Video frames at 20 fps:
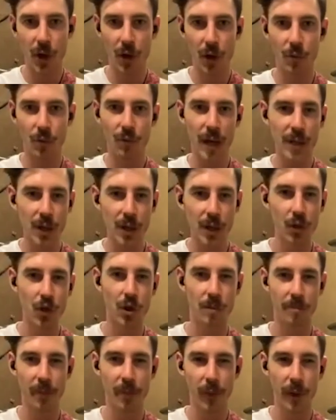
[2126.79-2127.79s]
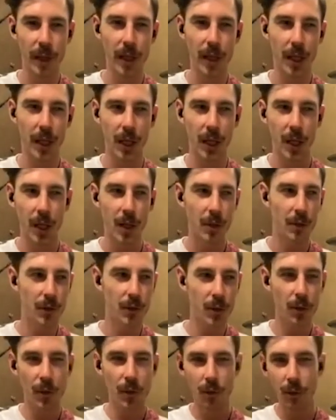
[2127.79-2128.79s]
resolution point, like
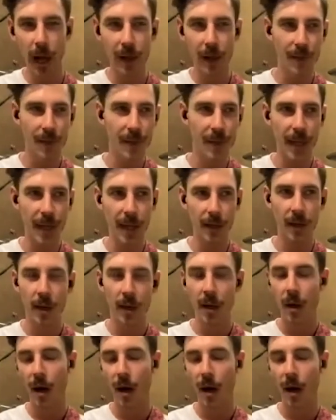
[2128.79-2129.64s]
do the right thing.